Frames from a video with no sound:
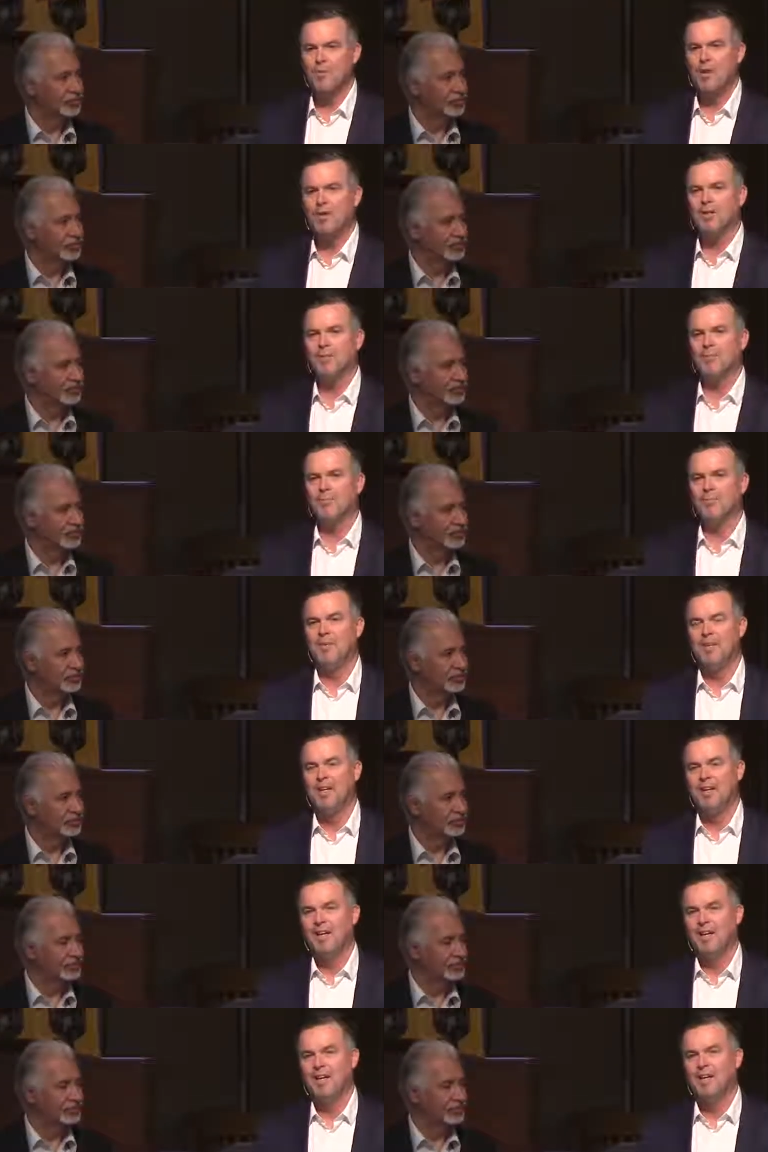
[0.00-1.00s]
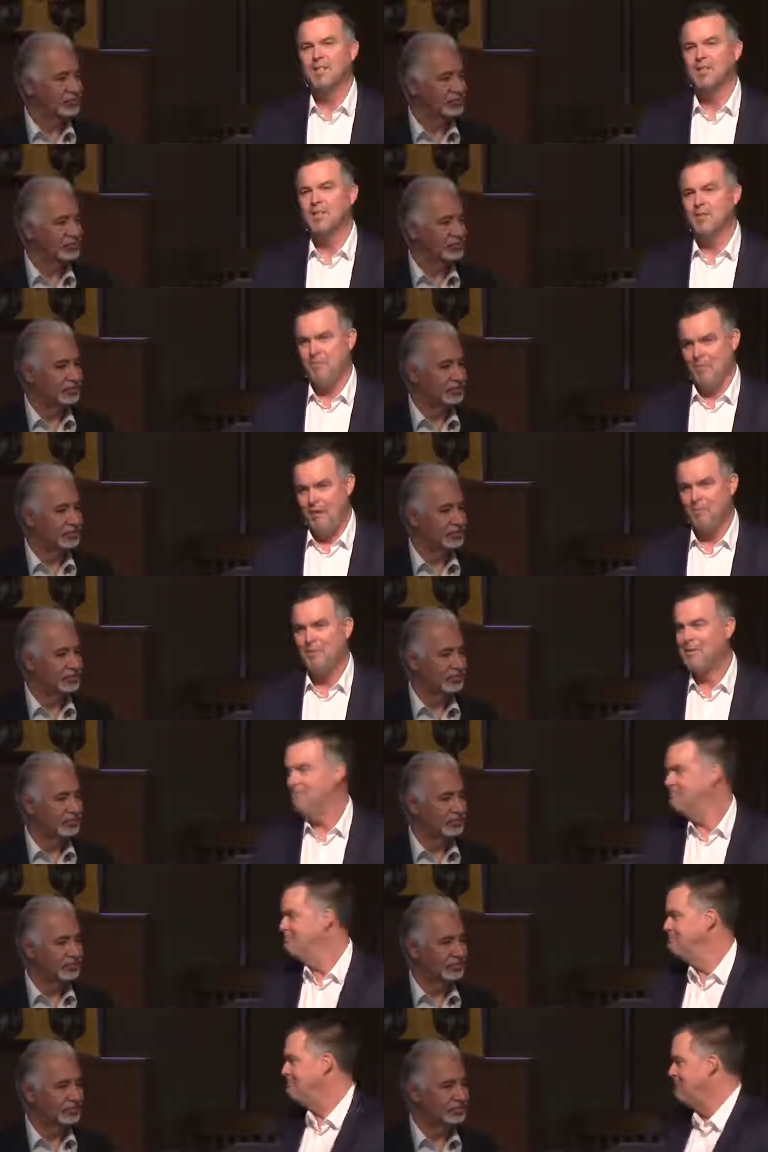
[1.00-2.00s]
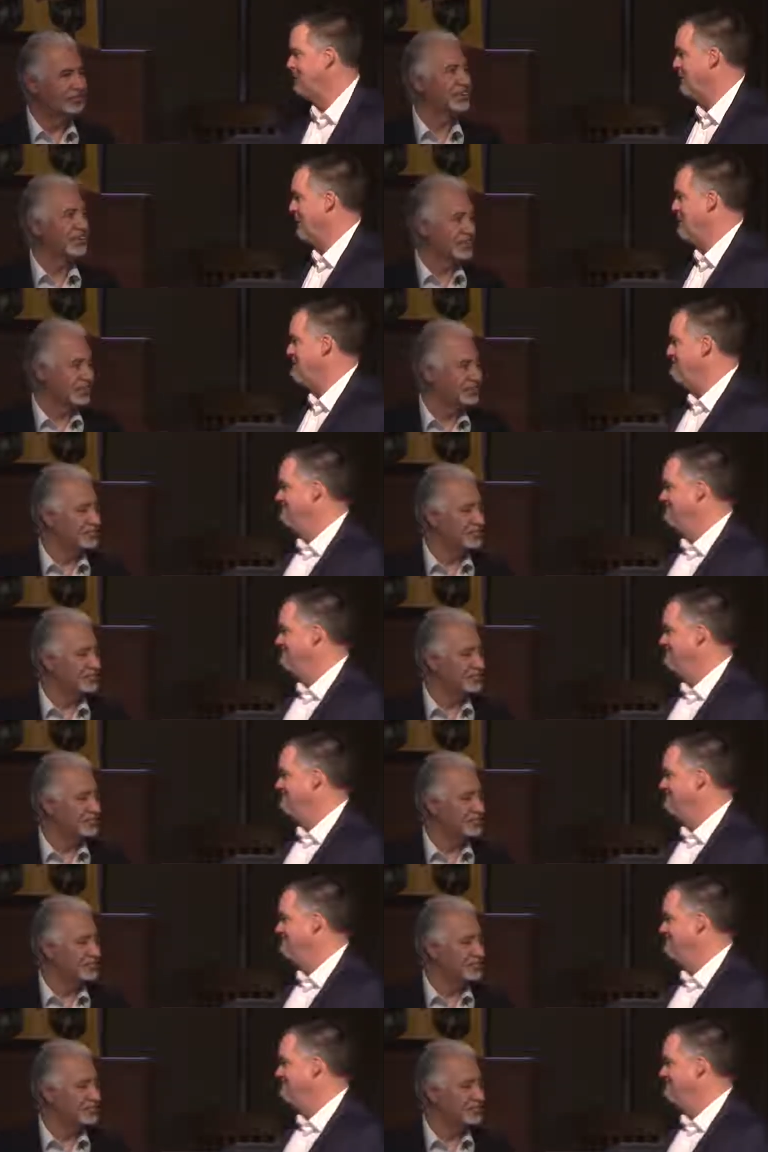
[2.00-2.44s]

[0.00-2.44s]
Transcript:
Speaker 1: Welcome uh, to the family. All right?